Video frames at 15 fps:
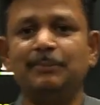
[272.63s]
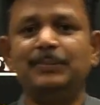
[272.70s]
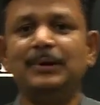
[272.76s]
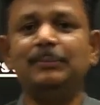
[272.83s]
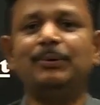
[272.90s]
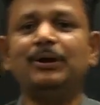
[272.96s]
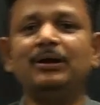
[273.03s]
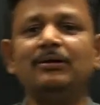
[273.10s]

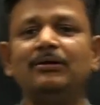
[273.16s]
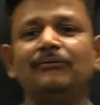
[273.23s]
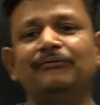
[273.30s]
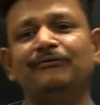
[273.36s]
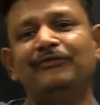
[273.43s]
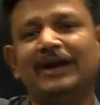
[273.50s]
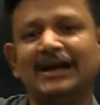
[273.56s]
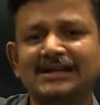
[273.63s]
people
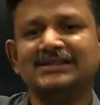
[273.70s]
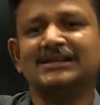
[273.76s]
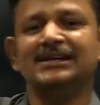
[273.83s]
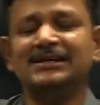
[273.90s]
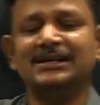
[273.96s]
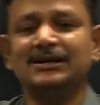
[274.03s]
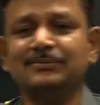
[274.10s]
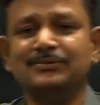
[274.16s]
waste
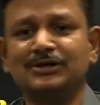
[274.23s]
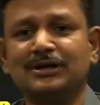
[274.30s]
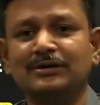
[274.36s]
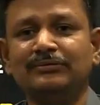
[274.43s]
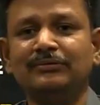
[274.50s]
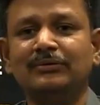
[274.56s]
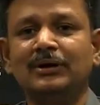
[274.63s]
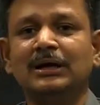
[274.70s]
in terms
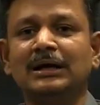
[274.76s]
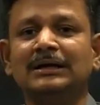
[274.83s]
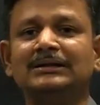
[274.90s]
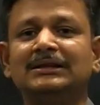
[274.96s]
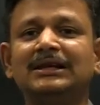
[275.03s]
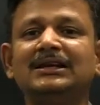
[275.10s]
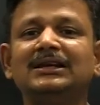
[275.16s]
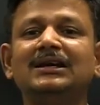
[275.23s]
of
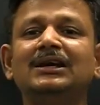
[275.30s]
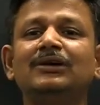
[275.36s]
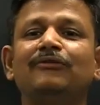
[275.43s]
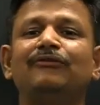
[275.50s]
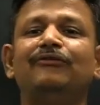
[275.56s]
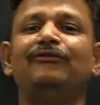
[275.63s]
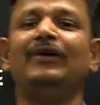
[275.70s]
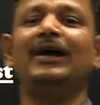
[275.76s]

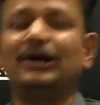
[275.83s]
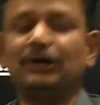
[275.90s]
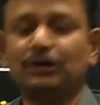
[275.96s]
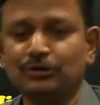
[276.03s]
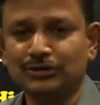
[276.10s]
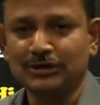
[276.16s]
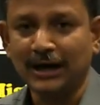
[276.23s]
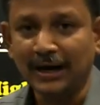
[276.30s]
thinking where
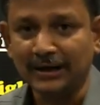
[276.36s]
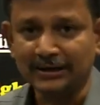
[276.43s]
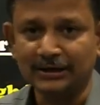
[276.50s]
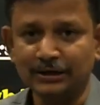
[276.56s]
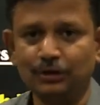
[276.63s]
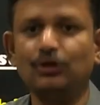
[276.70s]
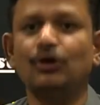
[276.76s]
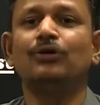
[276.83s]
to start.
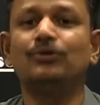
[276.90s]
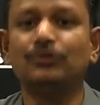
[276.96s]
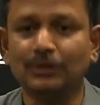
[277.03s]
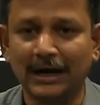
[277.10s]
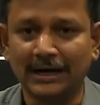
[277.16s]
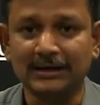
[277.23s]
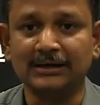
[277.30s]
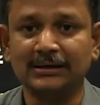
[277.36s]
Don't do
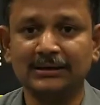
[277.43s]
that.